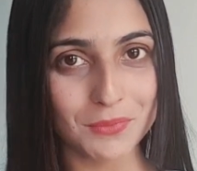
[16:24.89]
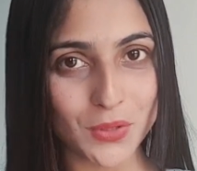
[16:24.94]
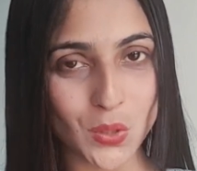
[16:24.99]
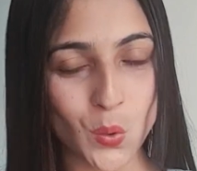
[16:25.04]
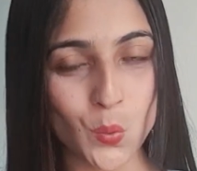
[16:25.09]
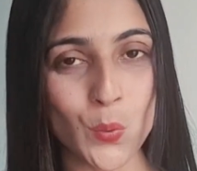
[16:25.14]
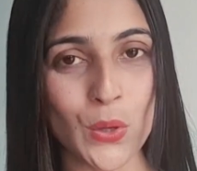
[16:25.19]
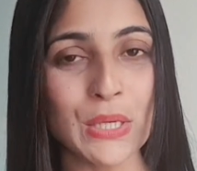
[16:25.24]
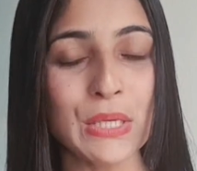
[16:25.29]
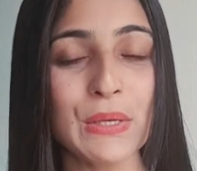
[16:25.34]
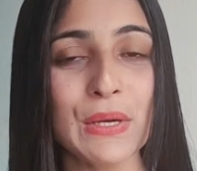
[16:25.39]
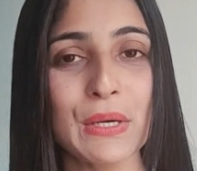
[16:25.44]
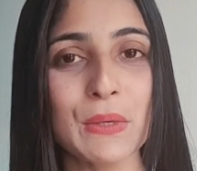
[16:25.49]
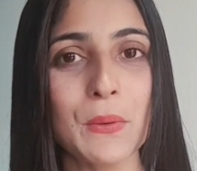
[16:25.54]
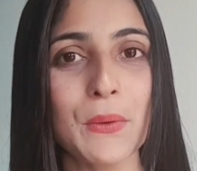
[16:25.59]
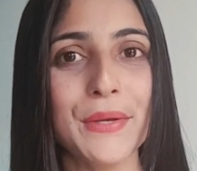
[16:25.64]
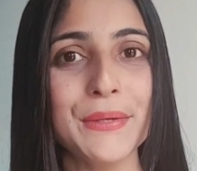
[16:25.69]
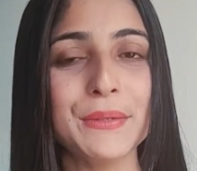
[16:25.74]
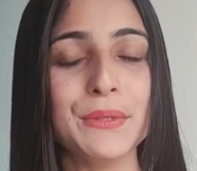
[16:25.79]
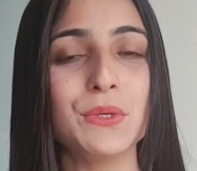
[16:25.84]
What you are
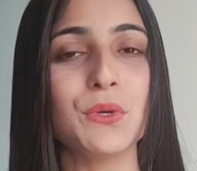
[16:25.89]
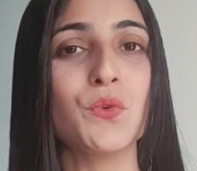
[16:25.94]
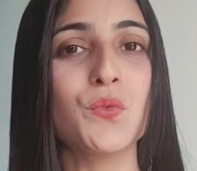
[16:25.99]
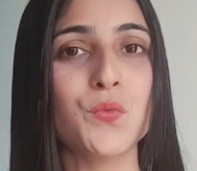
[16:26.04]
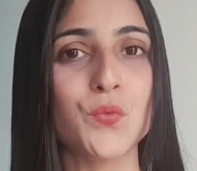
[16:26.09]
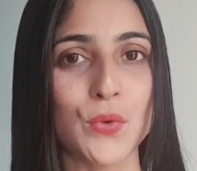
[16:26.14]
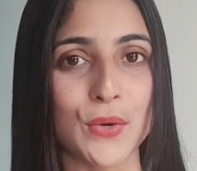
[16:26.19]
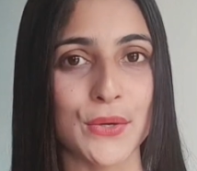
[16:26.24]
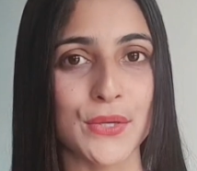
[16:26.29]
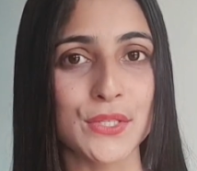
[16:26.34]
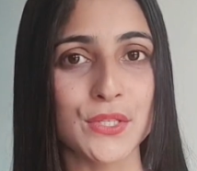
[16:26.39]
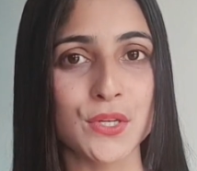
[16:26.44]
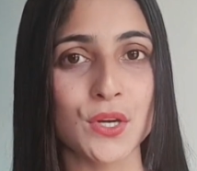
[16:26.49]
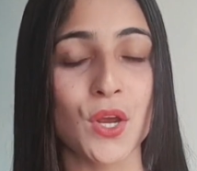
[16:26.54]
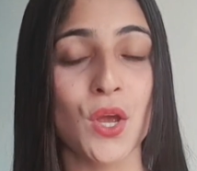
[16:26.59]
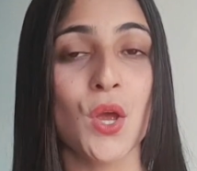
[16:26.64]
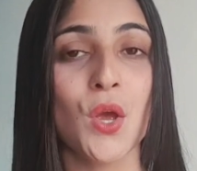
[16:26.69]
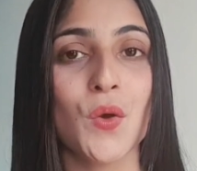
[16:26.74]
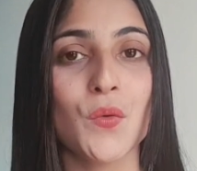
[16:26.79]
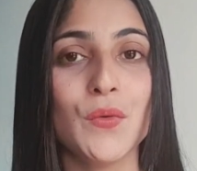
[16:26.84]
going to do first,
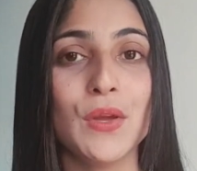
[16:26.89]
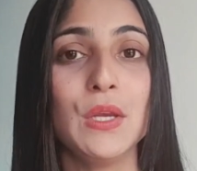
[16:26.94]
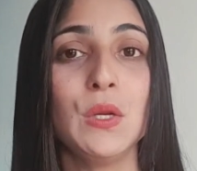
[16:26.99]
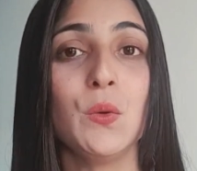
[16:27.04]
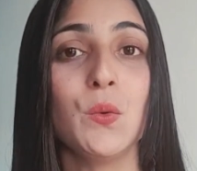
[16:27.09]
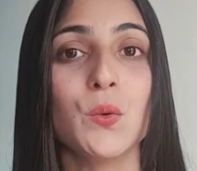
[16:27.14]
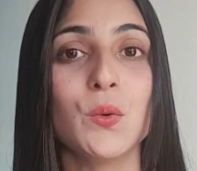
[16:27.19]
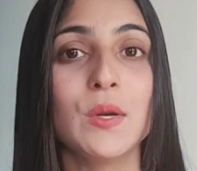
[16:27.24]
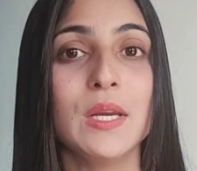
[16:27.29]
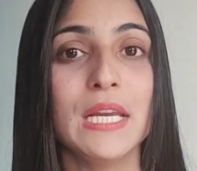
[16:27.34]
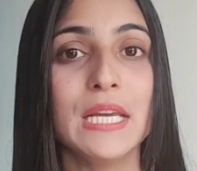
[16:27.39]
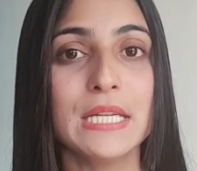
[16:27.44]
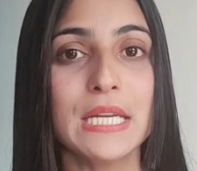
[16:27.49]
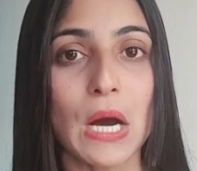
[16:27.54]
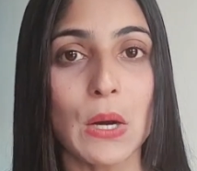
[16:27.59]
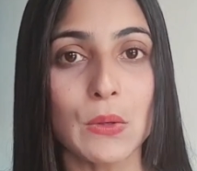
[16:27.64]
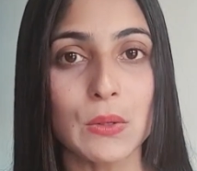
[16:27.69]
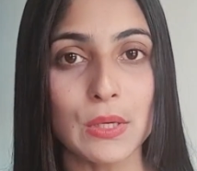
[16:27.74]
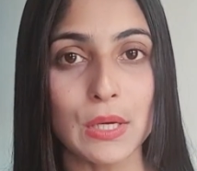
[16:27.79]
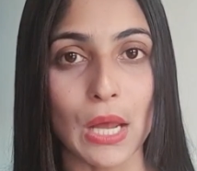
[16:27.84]
when you read
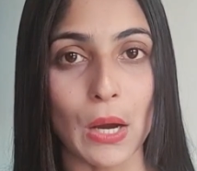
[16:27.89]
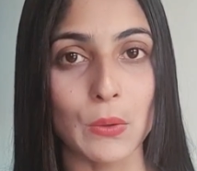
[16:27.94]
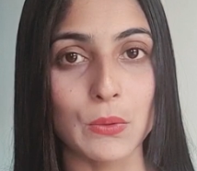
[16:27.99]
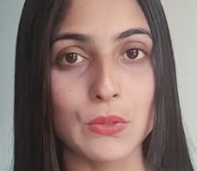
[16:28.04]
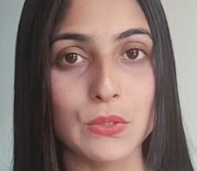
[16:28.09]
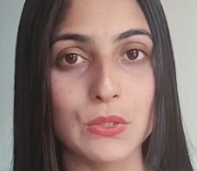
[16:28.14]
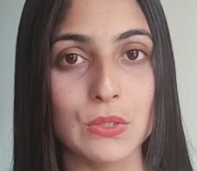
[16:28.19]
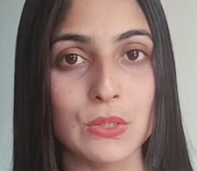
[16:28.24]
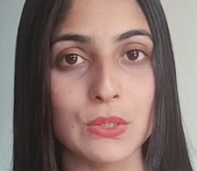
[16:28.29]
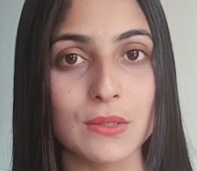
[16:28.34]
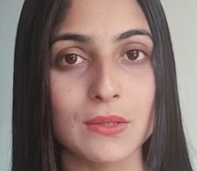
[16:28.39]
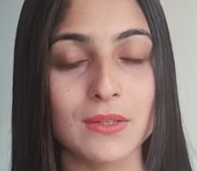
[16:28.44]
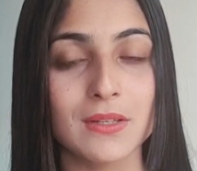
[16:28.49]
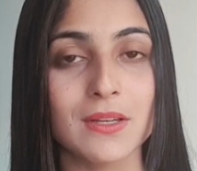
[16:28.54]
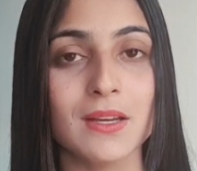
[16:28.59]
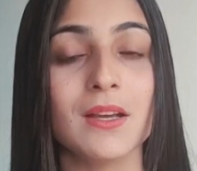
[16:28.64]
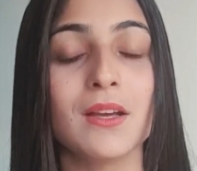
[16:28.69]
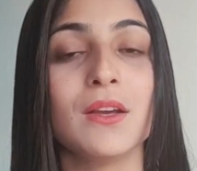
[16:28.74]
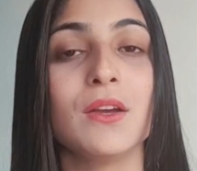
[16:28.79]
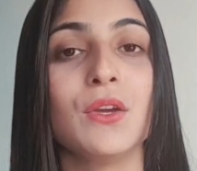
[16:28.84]
out loud,
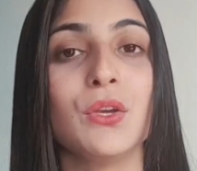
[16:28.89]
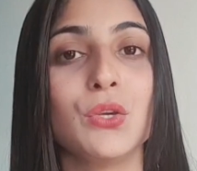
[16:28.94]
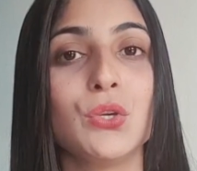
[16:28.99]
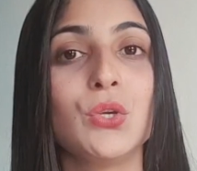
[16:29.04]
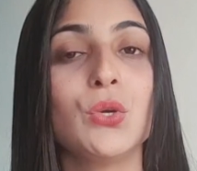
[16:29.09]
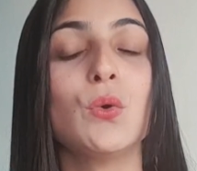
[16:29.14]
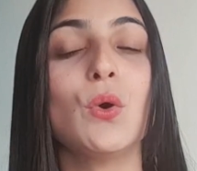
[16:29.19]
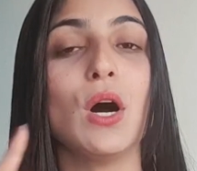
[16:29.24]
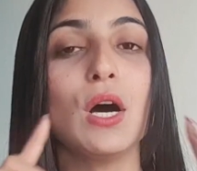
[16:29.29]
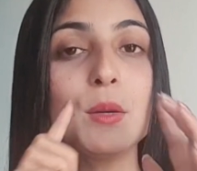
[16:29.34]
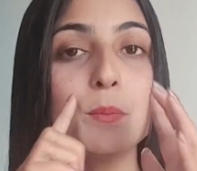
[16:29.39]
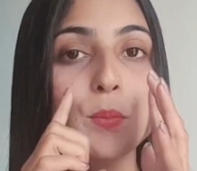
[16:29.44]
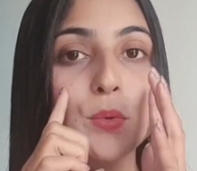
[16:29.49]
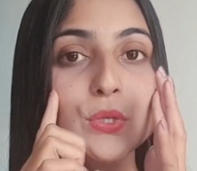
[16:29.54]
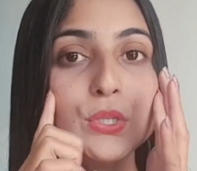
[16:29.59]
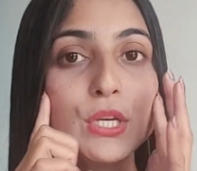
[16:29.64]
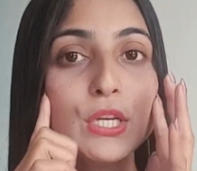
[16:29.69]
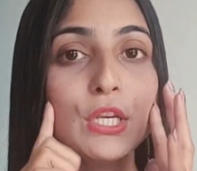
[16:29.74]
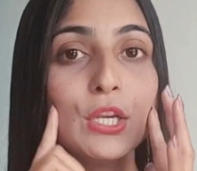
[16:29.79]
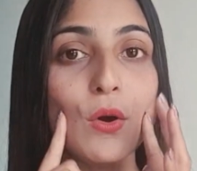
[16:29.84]
you are
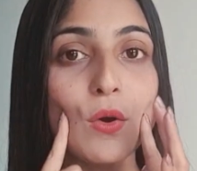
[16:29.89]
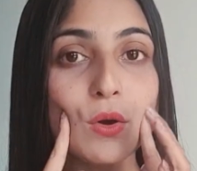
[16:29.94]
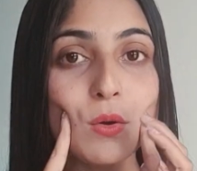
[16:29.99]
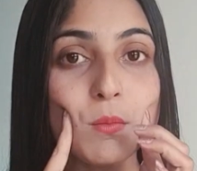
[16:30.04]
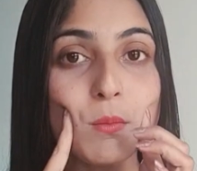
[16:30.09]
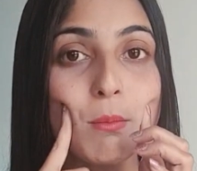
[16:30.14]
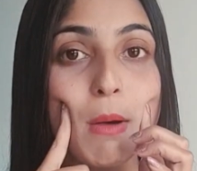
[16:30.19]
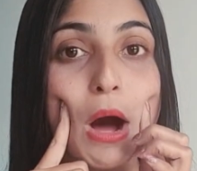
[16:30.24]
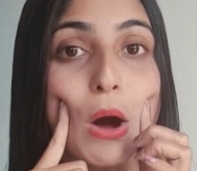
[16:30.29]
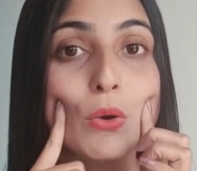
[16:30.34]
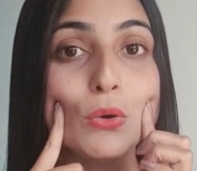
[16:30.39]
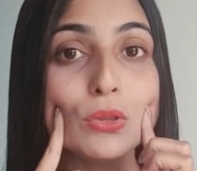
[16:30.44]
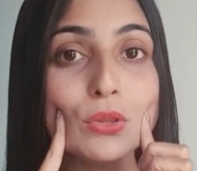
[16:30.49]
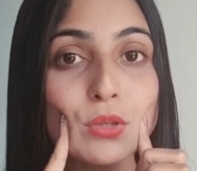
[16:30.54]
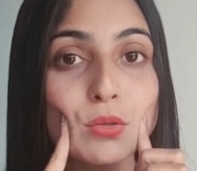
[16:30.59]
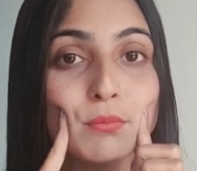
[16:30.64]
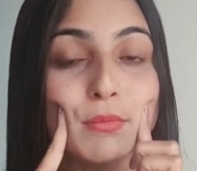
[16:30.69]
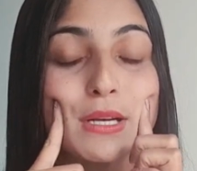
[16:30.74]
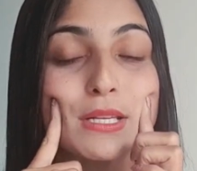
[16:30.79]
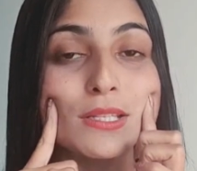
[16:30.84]
putting your mouth
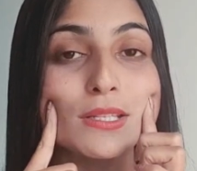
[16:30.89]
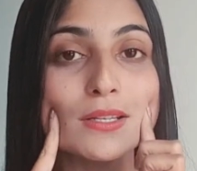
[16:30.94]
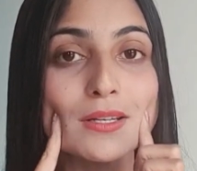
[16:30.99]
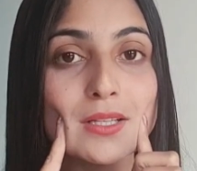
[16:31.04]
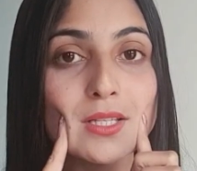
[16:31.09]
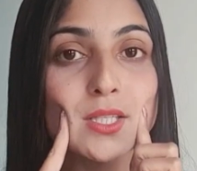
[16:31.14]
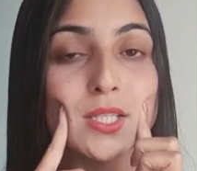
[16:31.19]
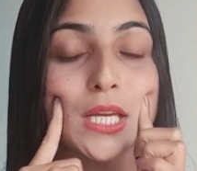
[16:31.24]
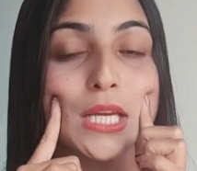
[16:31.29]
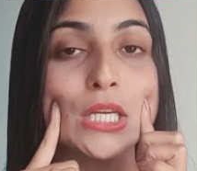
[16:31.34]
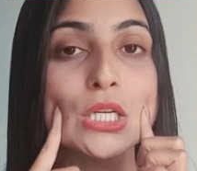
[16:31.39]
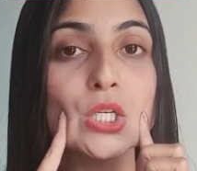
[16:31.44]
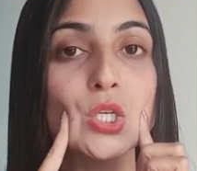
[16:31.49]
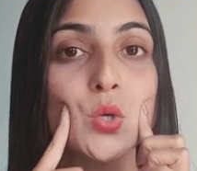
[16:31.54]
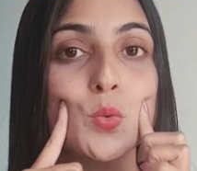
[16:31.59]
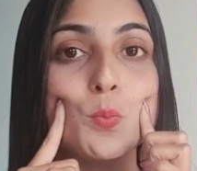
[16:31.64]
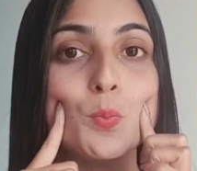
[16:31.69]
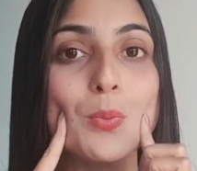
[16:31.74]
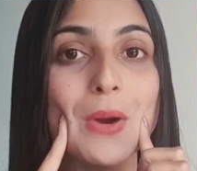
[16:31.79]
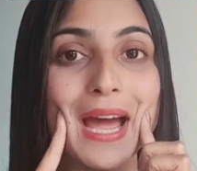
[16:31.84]
muscles
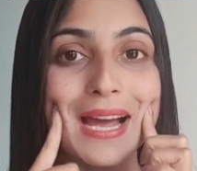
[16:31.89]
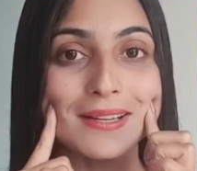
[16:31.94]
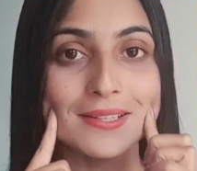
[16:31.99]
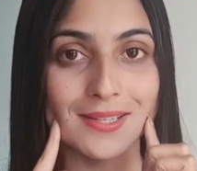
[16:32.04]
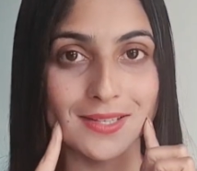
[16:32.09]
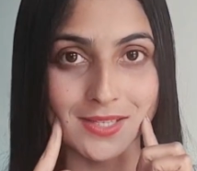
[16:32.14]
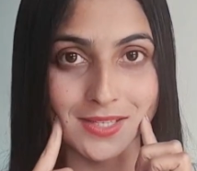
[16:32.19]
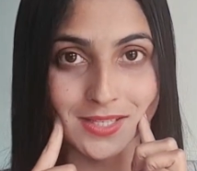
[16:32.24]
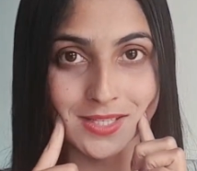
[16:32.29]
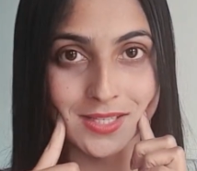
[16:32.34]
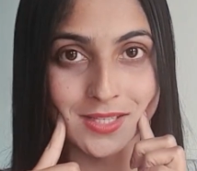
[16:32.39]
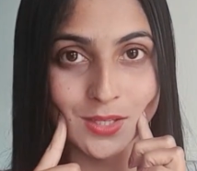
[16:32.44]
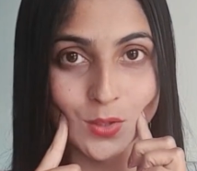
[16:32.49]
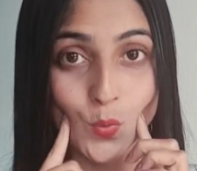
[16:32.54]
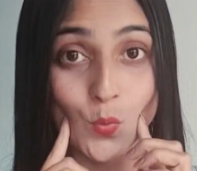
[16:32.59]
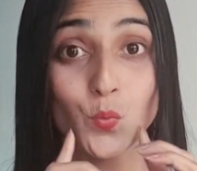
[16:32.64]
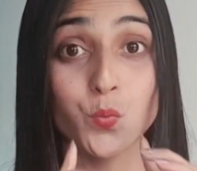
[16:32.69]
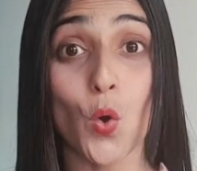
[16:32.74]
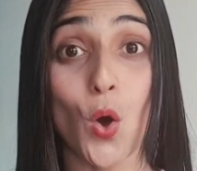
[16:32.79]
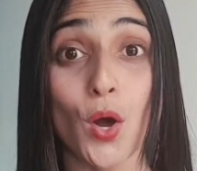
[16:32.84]
into practice
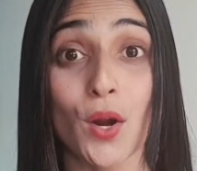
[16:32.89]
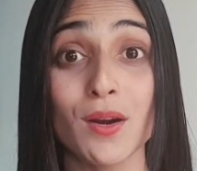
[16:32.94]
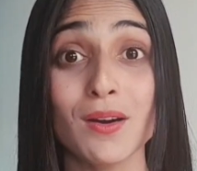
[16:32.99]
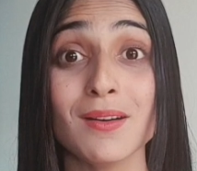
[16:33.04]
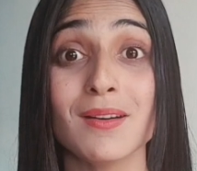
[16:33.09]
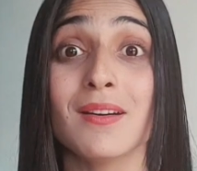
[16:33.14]
for